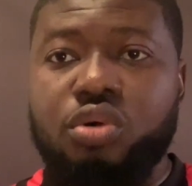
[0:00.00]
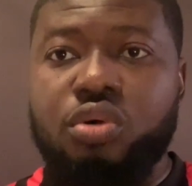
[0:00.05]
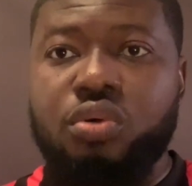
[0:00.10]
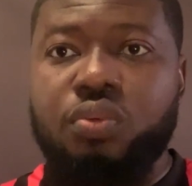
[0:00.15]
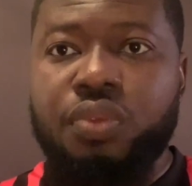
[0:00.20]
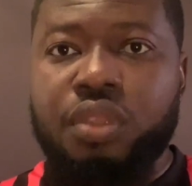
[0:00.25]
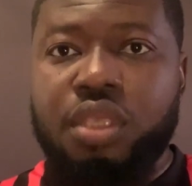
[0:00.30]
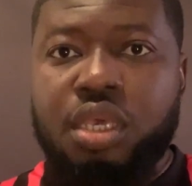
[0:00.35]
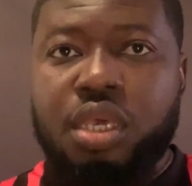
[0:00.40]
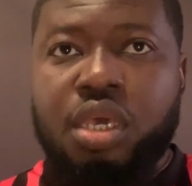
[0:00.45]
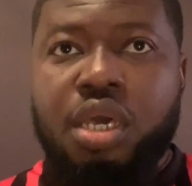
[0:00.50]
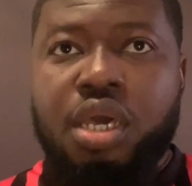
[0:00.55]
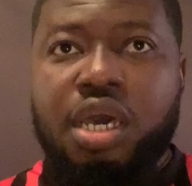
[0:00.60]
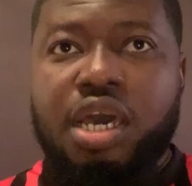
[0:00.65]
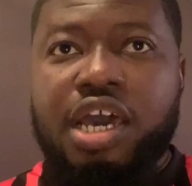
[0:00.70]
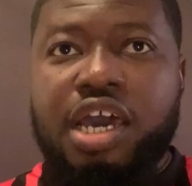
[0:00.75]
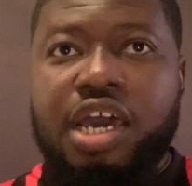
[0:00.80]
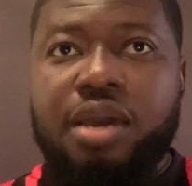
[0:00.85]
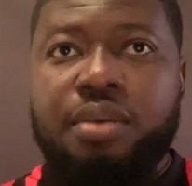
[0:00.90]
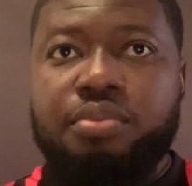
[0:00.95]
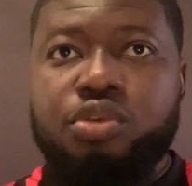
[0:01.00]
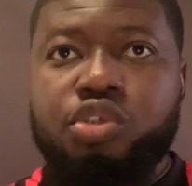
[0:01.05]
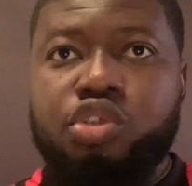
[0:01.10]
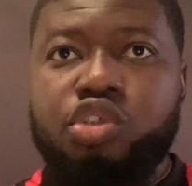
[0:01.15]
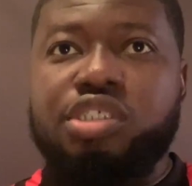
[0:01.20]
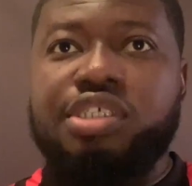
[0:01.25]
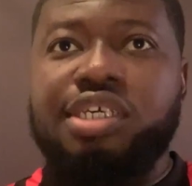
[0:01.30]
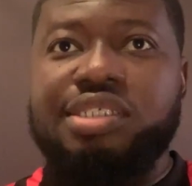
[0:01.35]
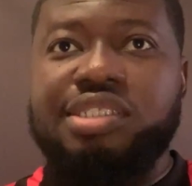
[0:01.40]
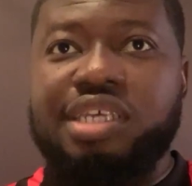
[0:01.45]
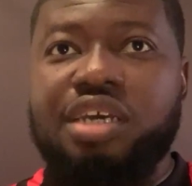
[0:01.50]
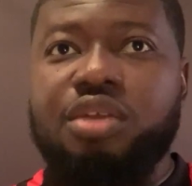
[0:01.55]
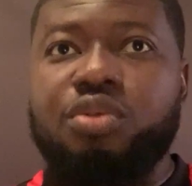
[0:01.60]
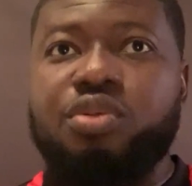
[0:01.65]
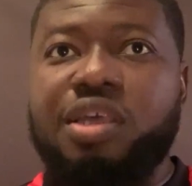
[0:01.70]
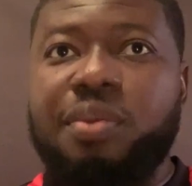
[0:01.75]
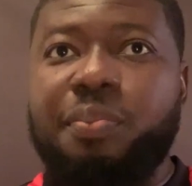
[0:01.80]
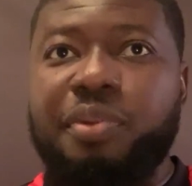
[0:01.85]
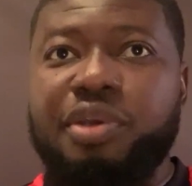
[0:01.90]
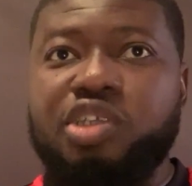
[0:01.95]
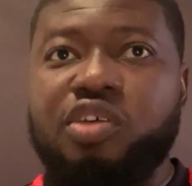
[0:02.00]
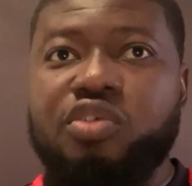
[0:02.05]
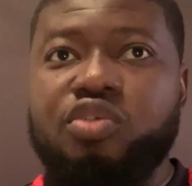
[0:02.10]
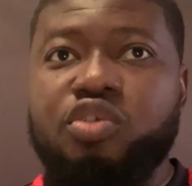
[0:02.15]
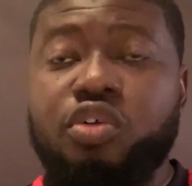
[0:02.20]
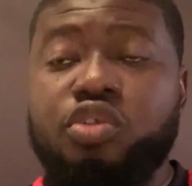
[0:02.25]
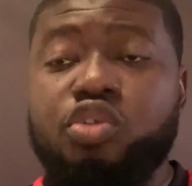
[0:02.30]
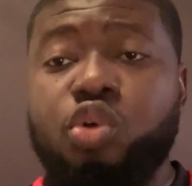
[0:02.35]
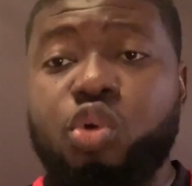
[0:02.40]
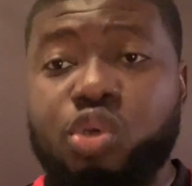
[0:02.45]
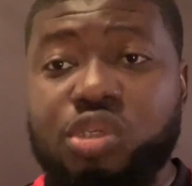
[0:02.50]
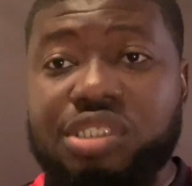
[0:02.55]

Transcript: So you should just take it to the pinch of salt.